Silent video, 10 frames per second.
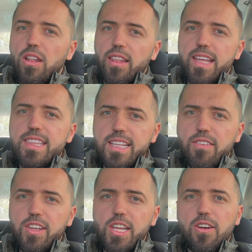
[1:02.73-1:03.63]
let's see
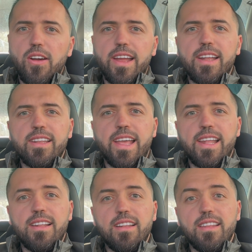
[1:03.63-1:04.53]
the video and
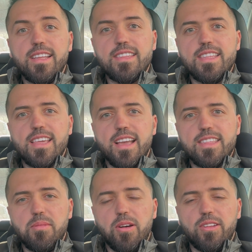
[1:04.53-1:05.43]
then let's
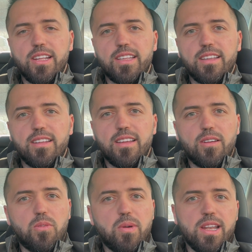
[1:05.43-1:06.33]
discuss about it
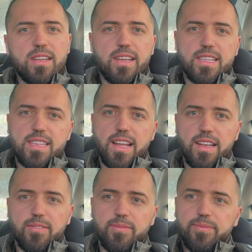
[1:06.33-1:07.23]
when it's done.